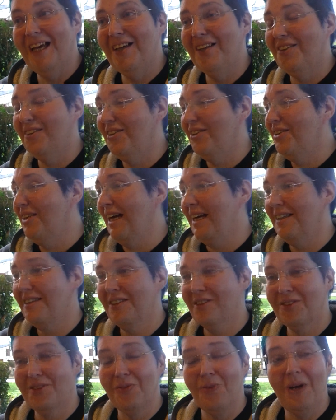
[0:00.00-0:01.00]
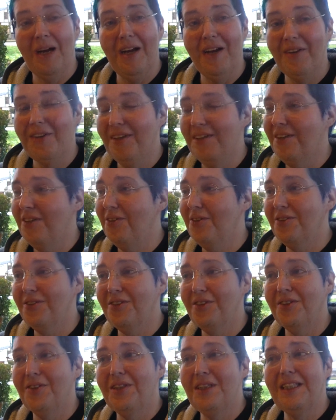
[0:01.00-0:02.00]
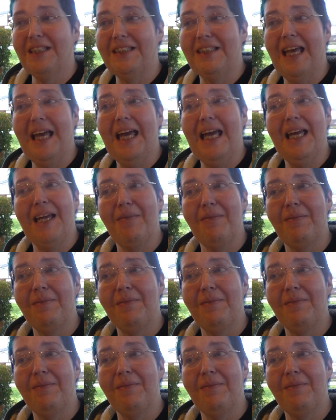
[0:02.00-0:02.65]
And you guys swear that those two are the same.